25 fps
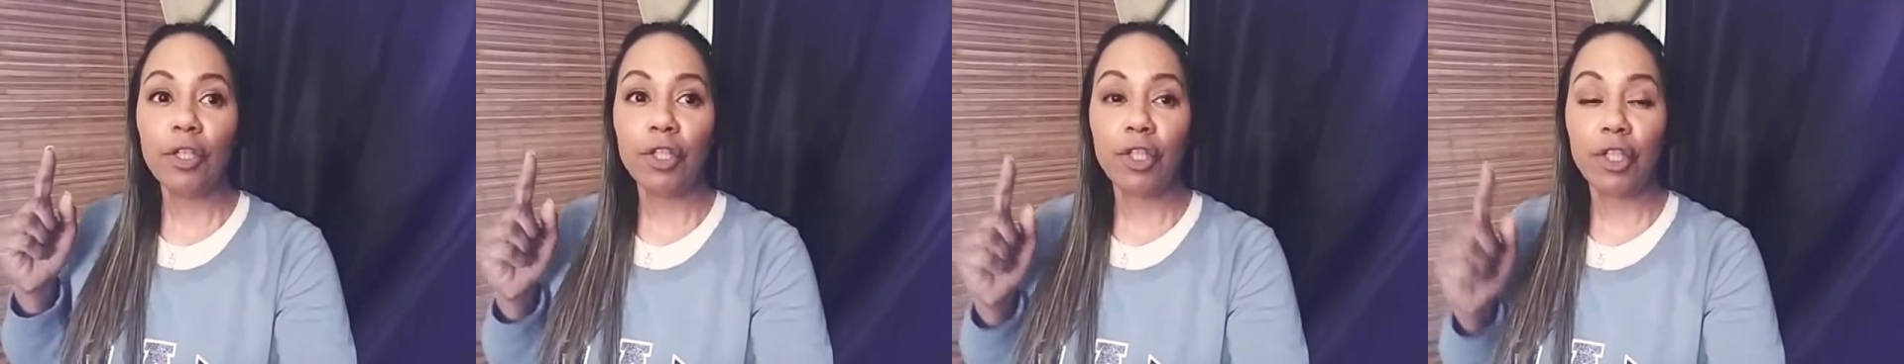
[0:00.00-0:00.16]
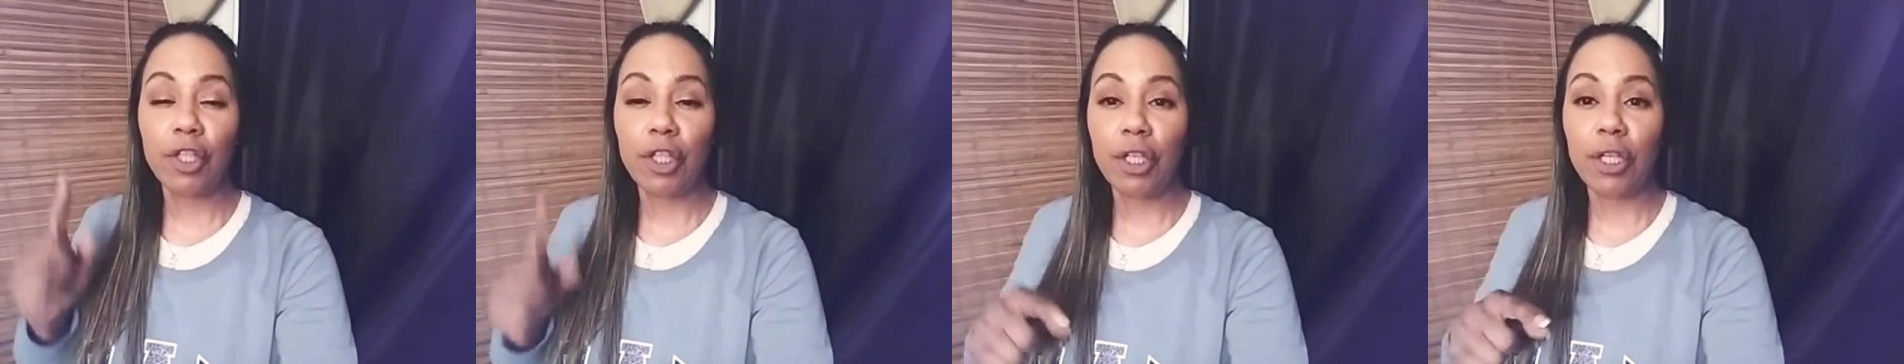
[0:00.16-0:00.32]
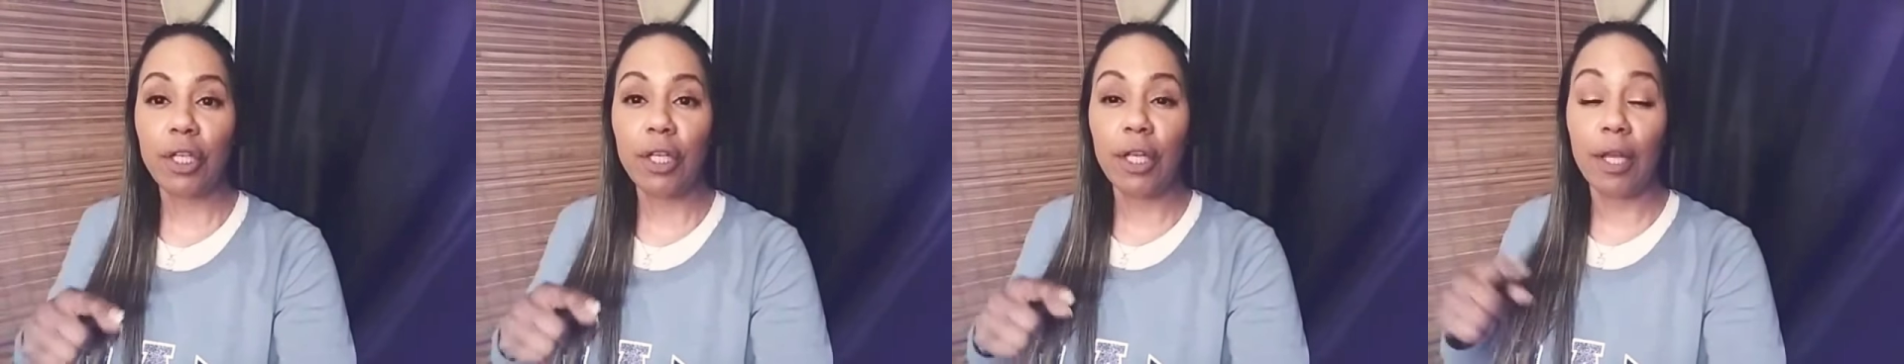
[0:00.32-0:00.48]

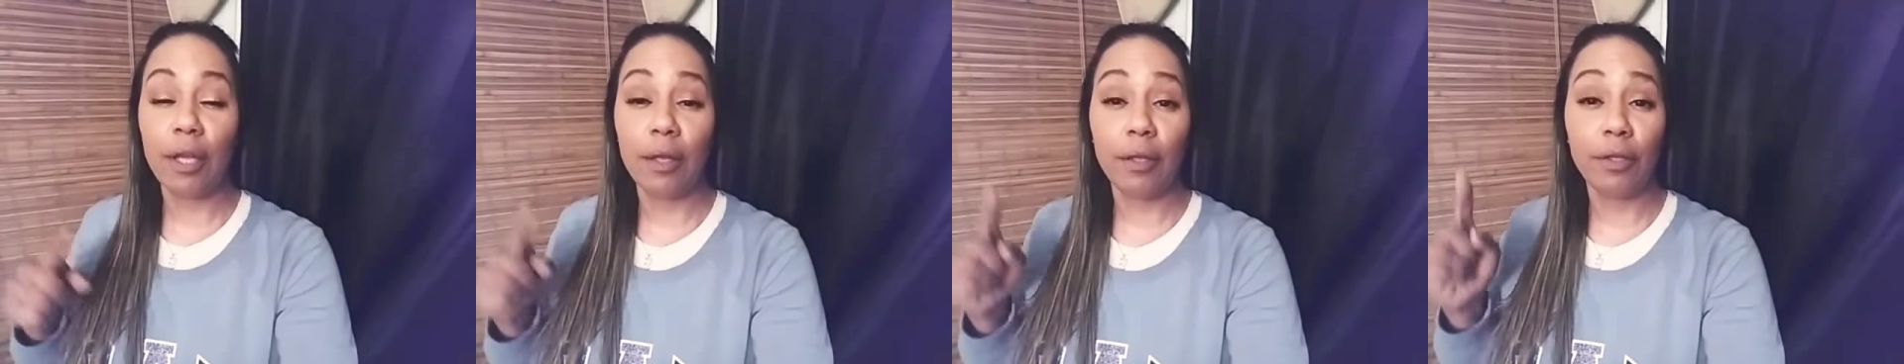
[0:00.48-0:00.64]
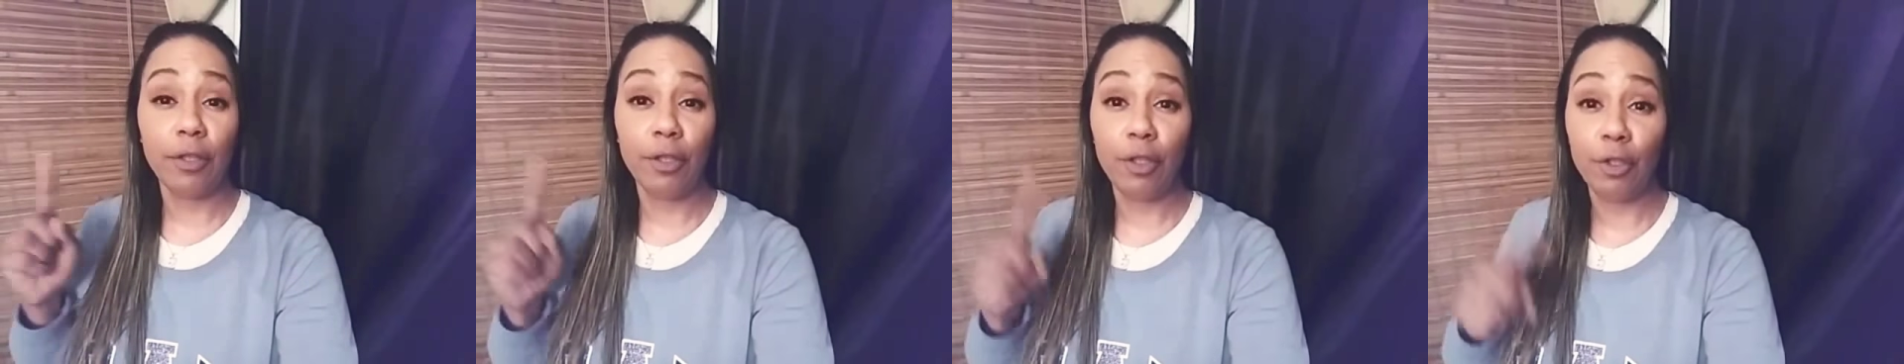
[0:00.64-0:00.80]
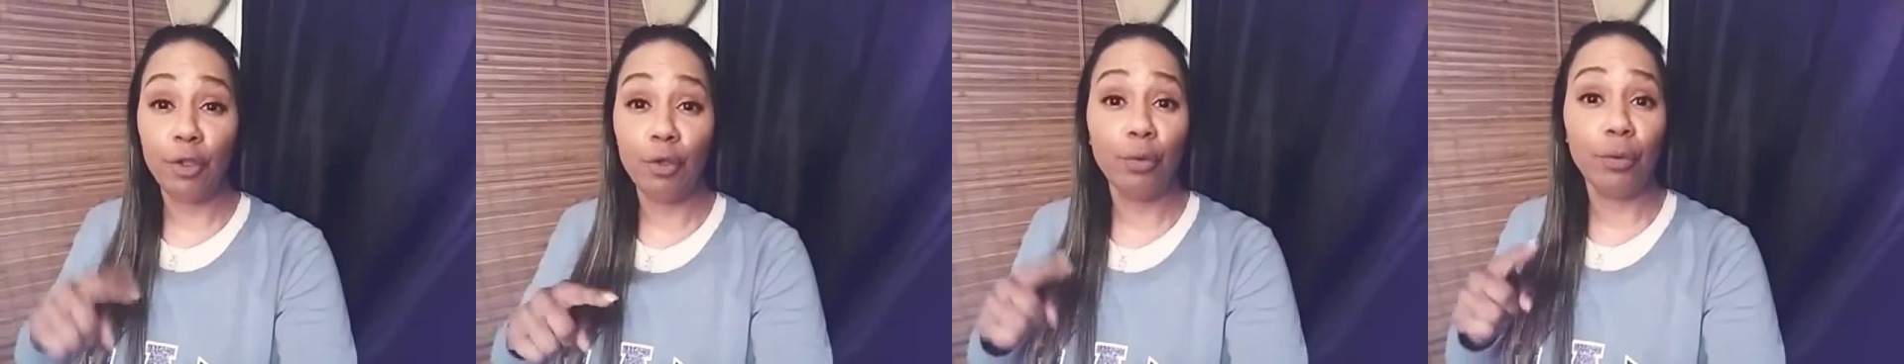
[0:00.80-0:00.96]
she
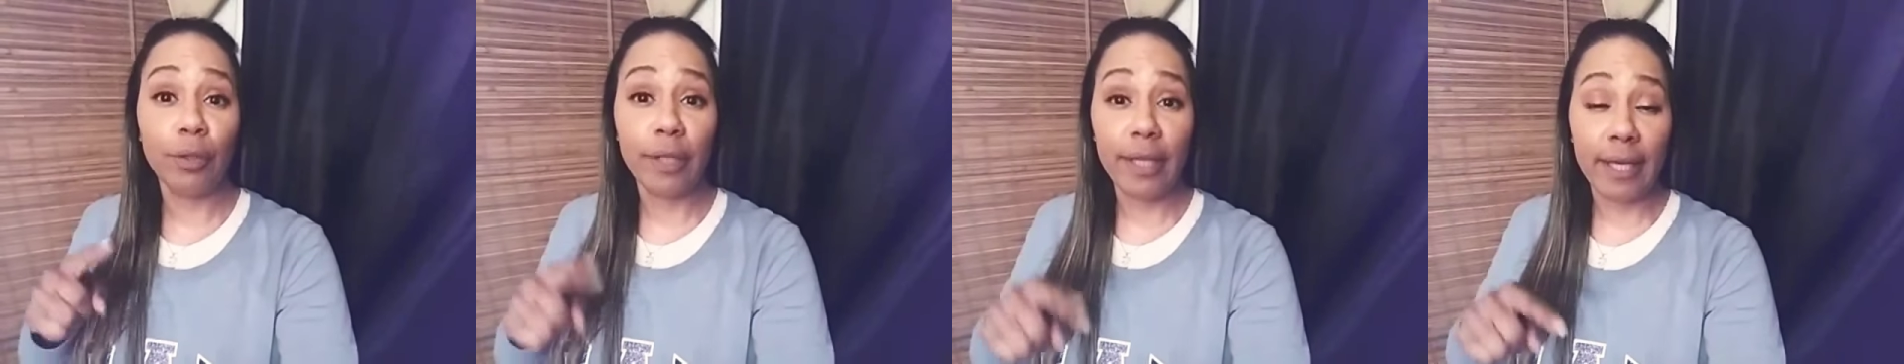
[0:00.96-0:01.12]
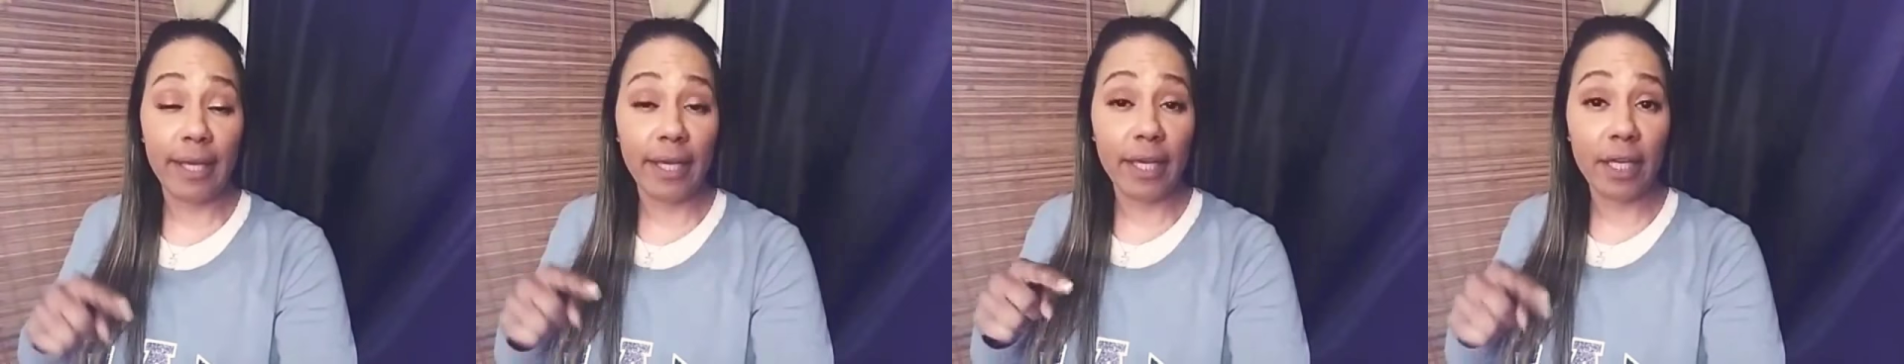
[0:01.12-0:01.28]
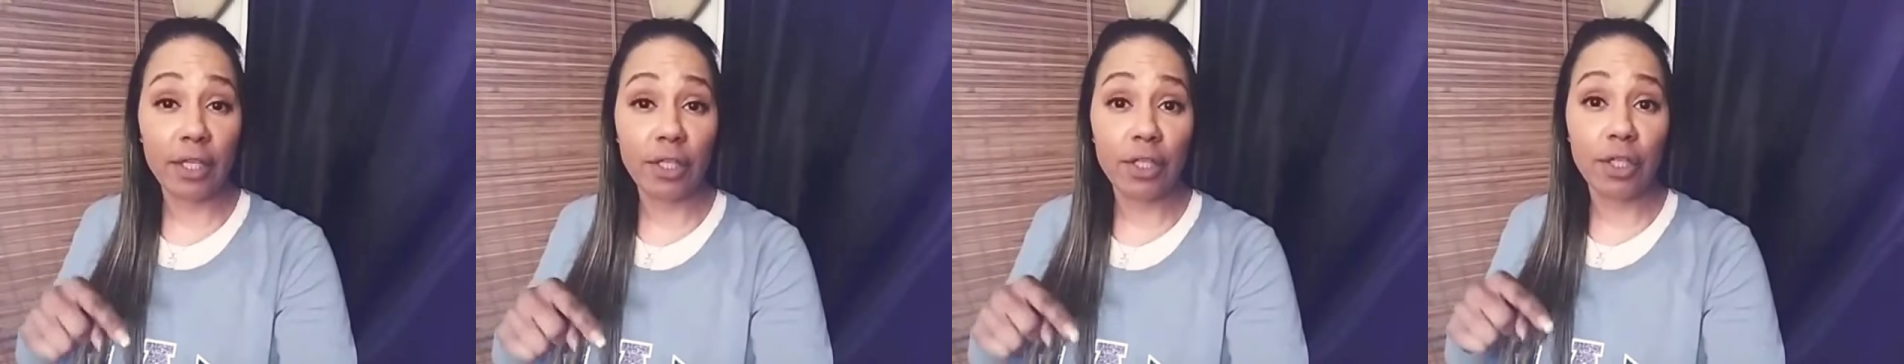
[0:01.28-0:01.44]
you
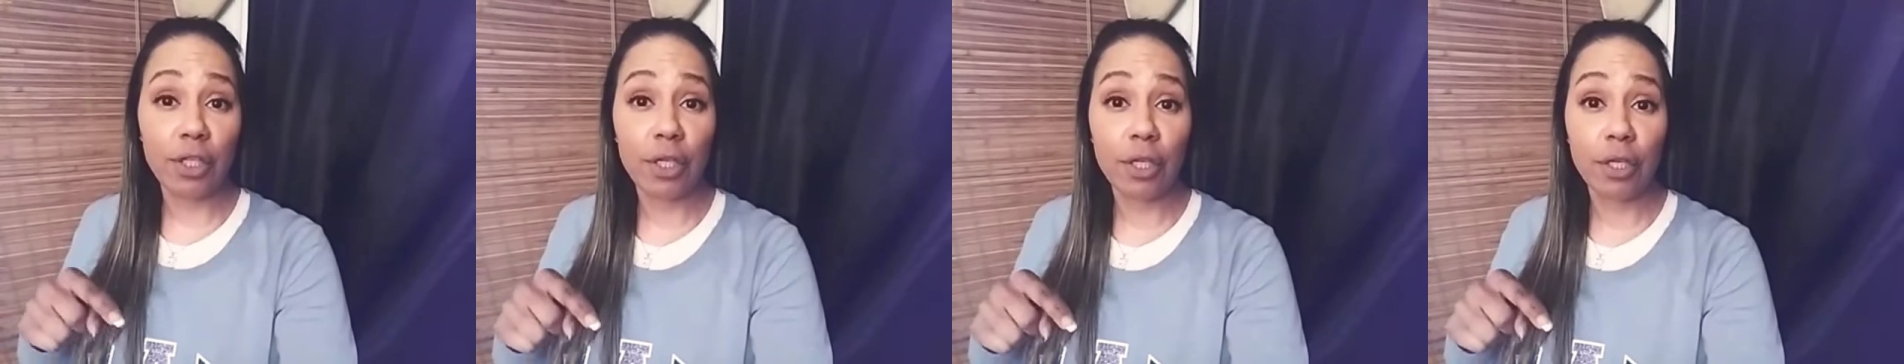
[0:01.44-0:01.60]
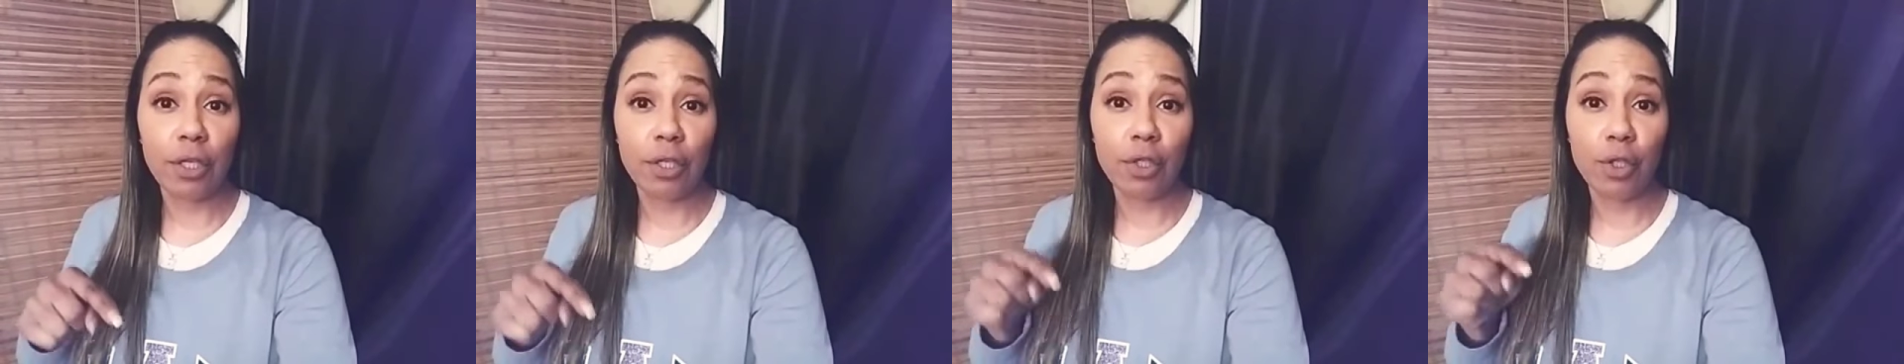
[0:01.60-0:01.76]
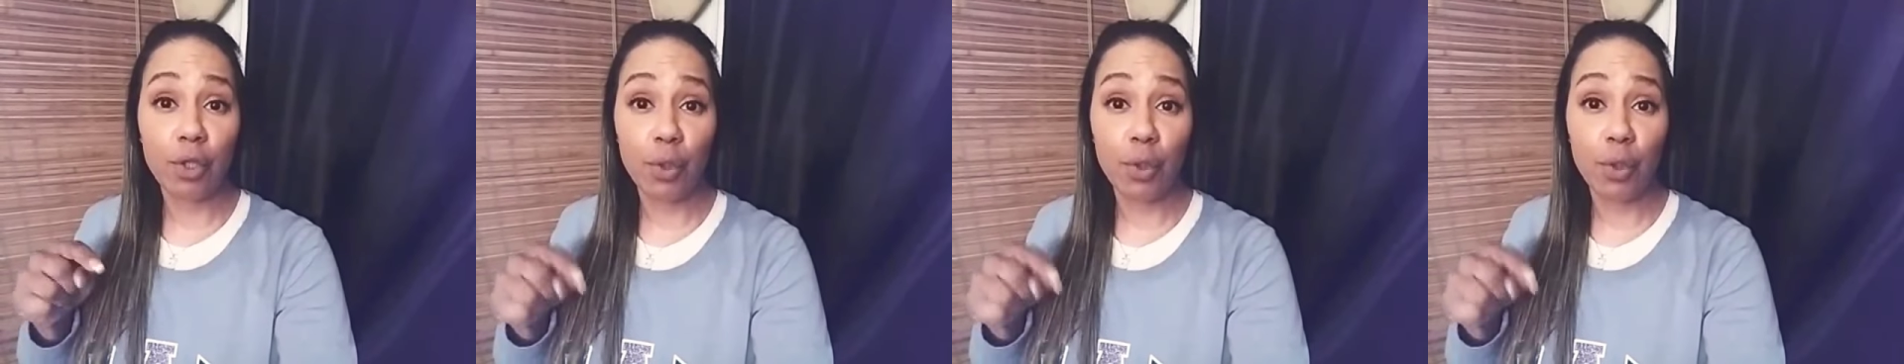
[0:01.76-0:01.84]
link it